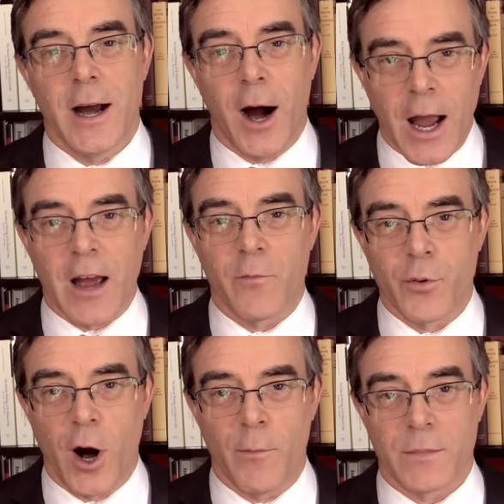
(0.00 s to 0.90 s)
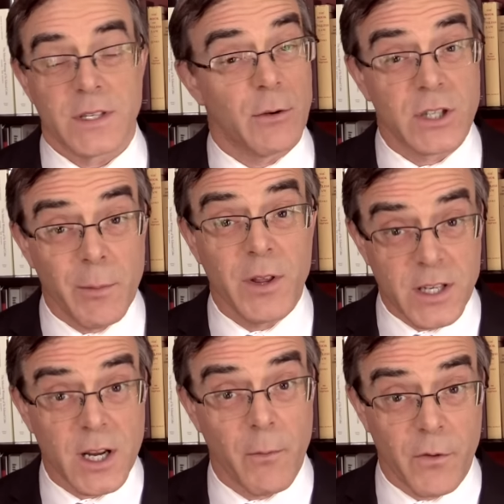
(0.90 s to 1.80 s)
I have problems. Now, some of
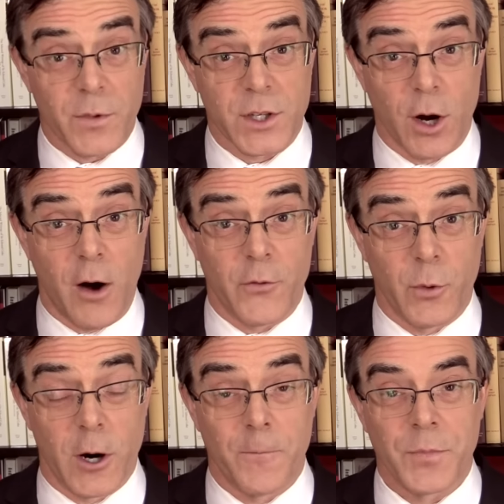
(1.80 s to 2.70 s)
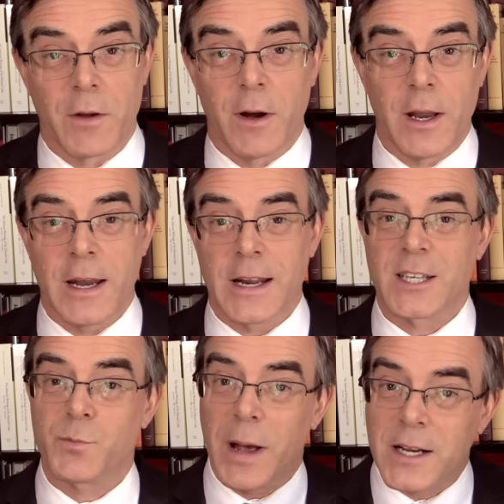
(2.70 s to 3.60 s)
these come from the software. Right? It
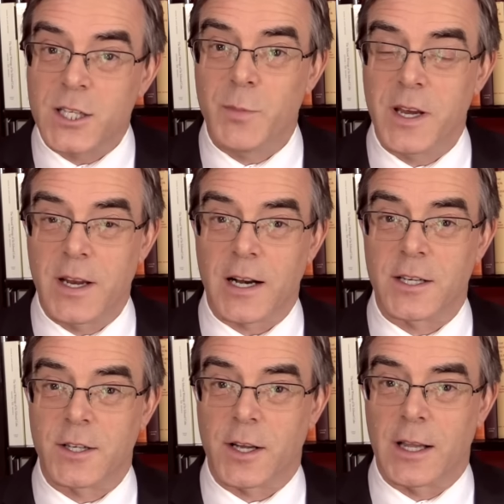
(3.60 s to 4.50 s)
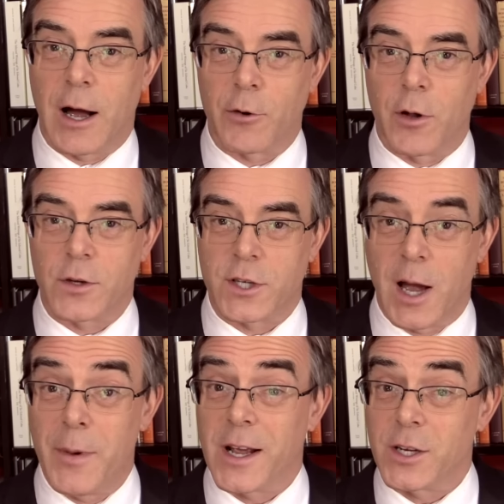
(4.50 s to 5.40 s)
expects to be connected to the cloud all the
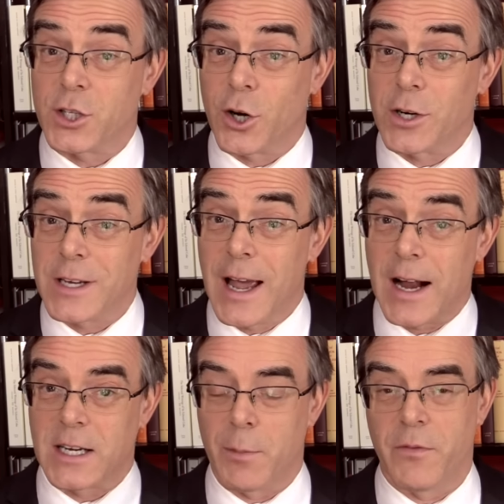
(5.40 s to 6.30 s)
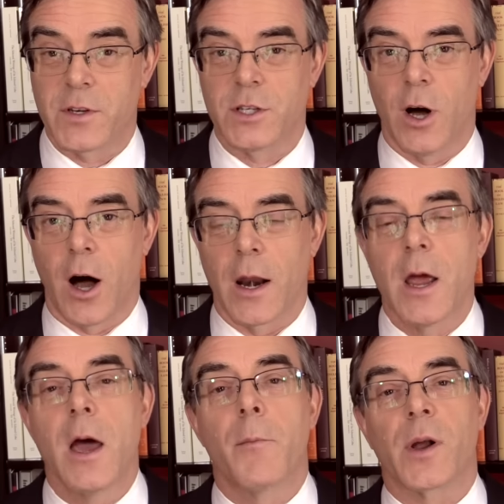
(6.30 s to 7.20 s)
time, and it can start to act up if it's not.
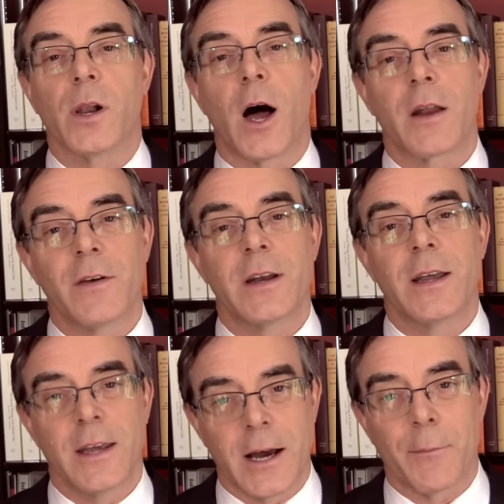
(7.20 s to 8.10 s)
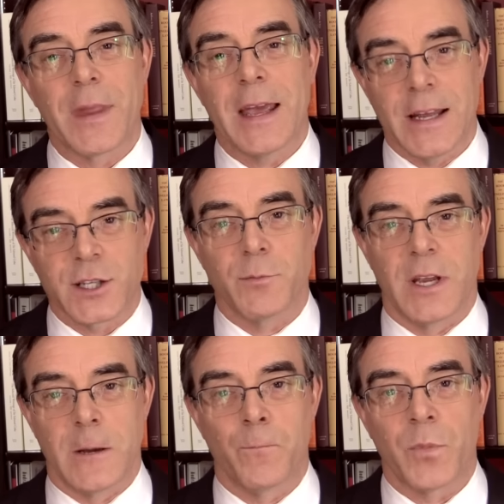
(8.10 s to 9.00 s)
But a lot of it, yeah, it's me.